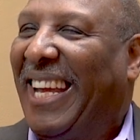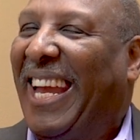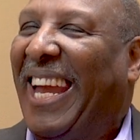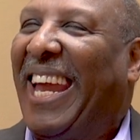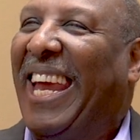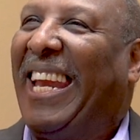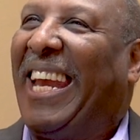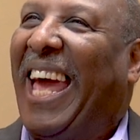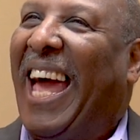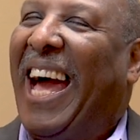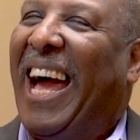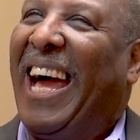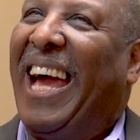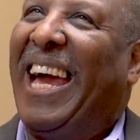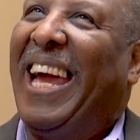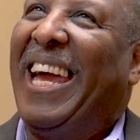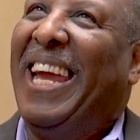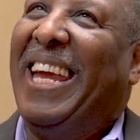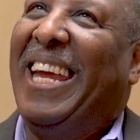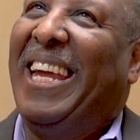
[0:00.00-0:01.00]
And
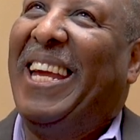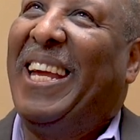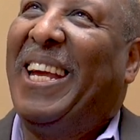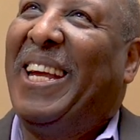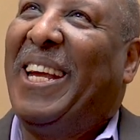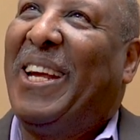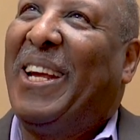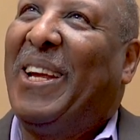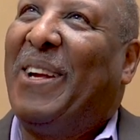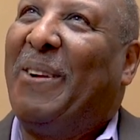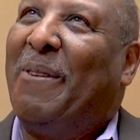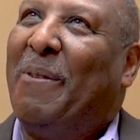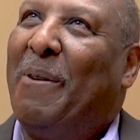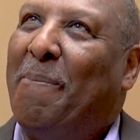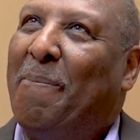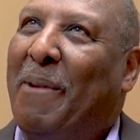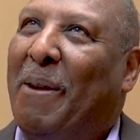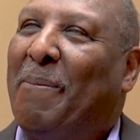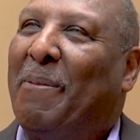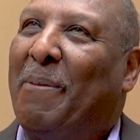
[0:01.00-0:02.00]
I
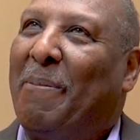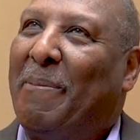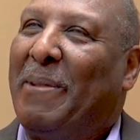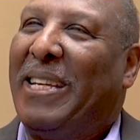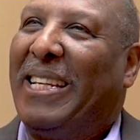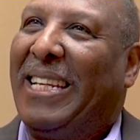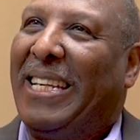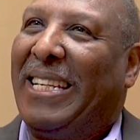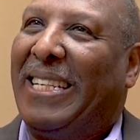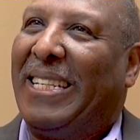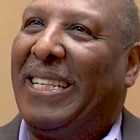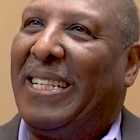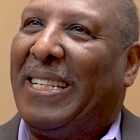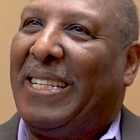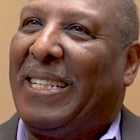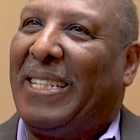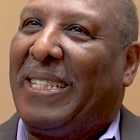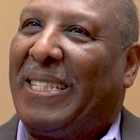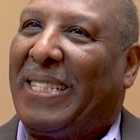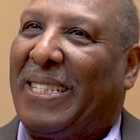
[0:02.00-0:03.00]
remember meeting
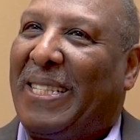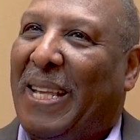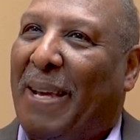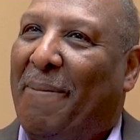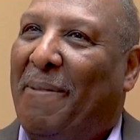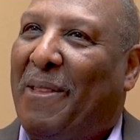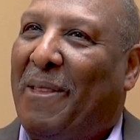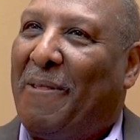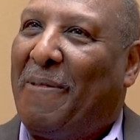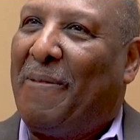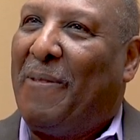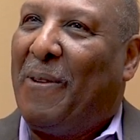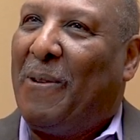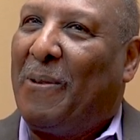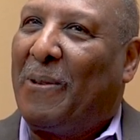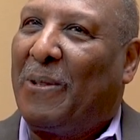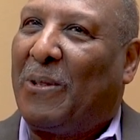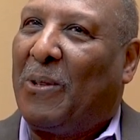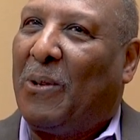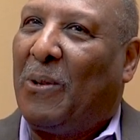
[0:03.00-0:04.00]
some of the
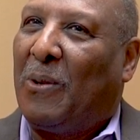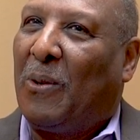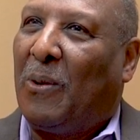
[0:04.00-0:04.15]
folks